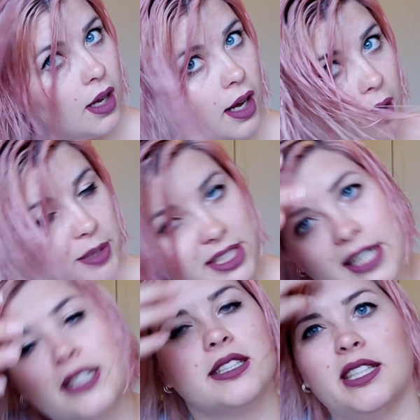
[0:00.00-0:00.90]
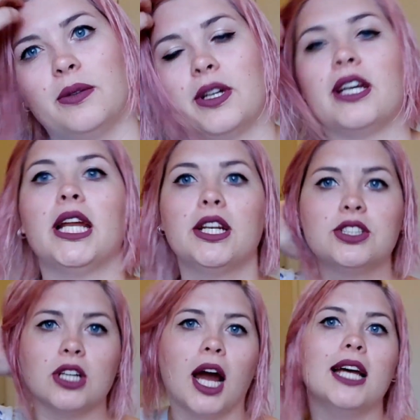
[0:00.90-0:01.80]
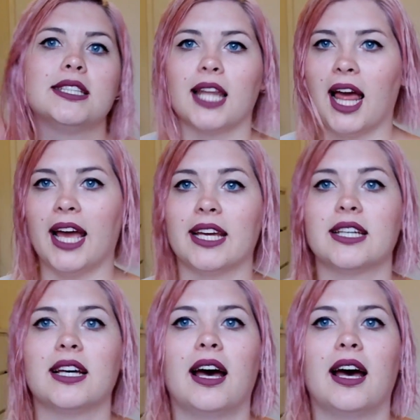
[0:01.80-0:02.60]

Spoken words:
I'm excited to see what it dries like,